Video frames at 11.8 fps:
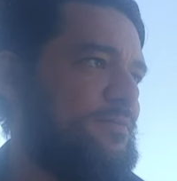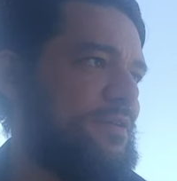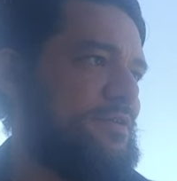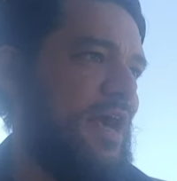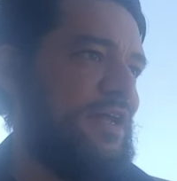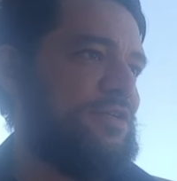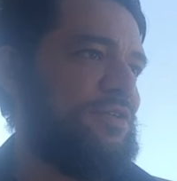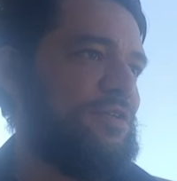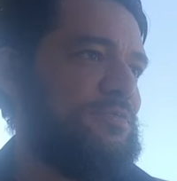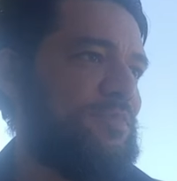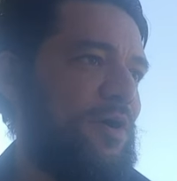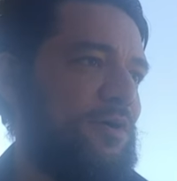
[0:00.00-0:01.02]

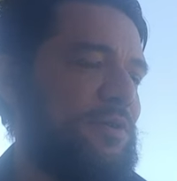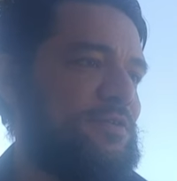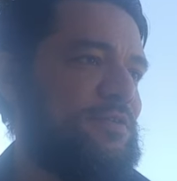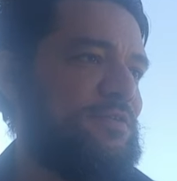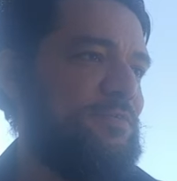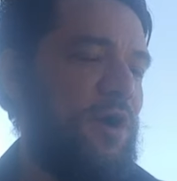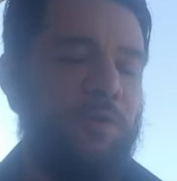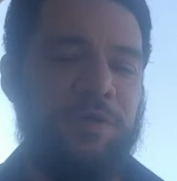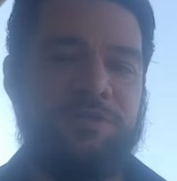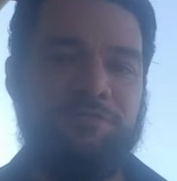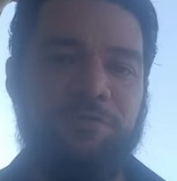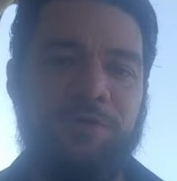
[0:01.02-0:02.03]
Pretentious
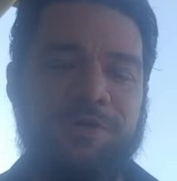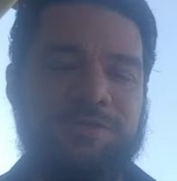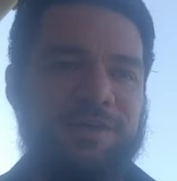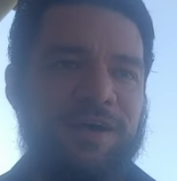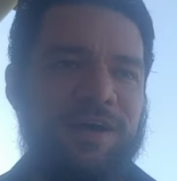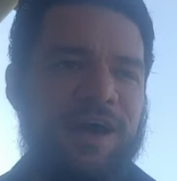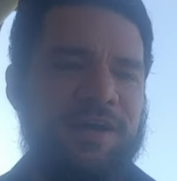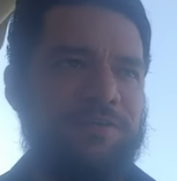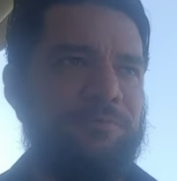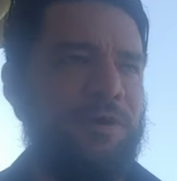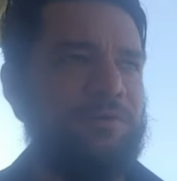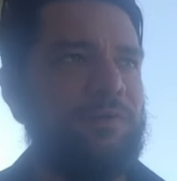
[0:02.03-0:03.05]
poet's voice.
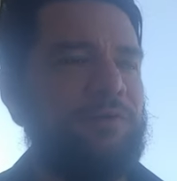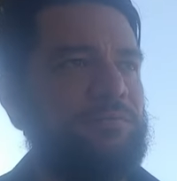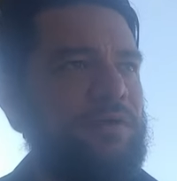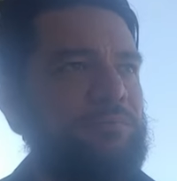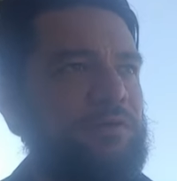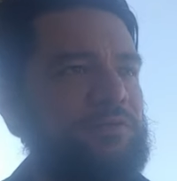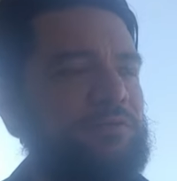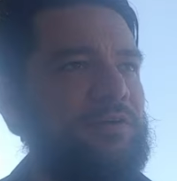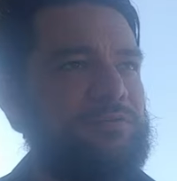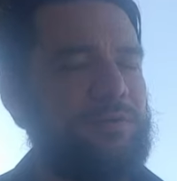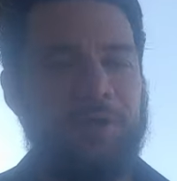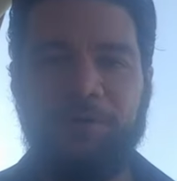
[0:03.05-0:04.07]
I'm not sure if
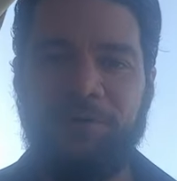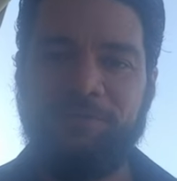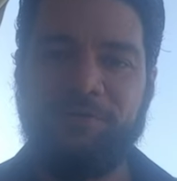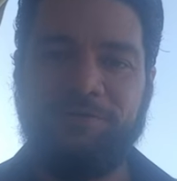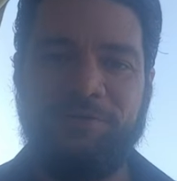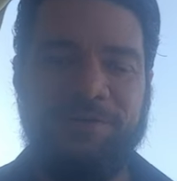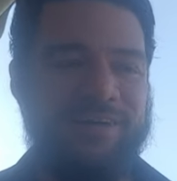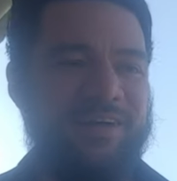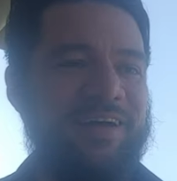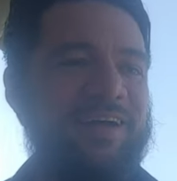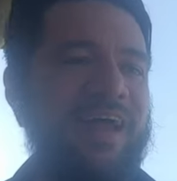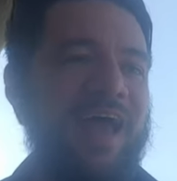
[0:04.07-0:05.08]
that's what I called it before.
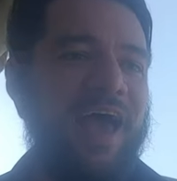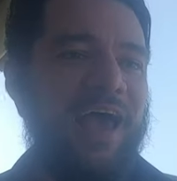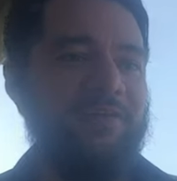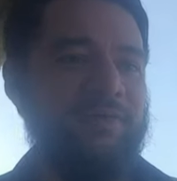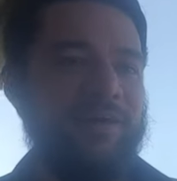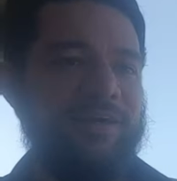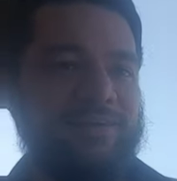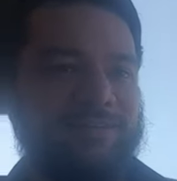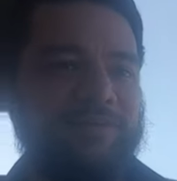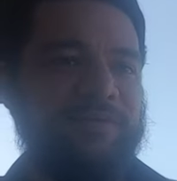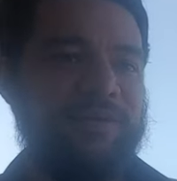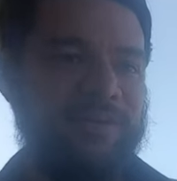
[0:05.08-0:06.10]
Anyway, it's
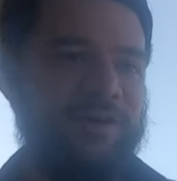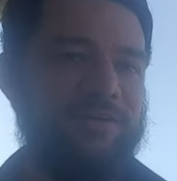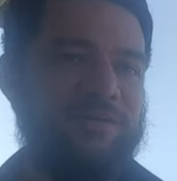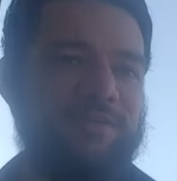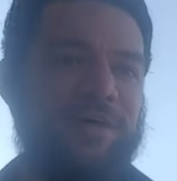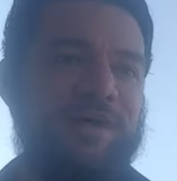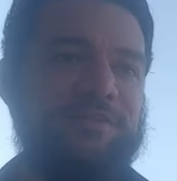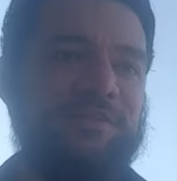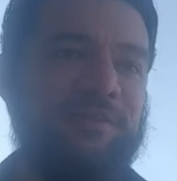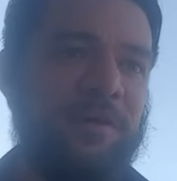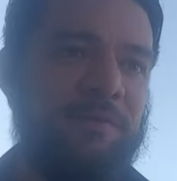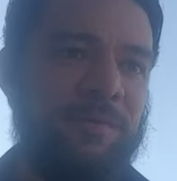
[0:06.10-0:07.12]
something along those lines.
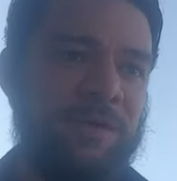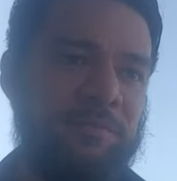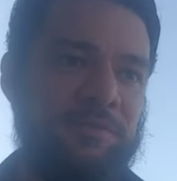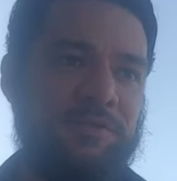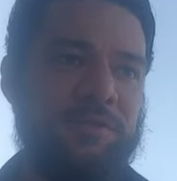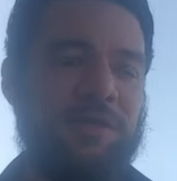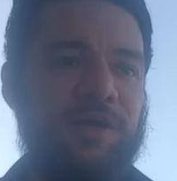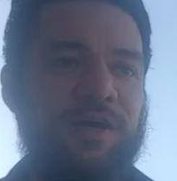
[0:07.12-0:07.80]
You know what I mean, I'm sure.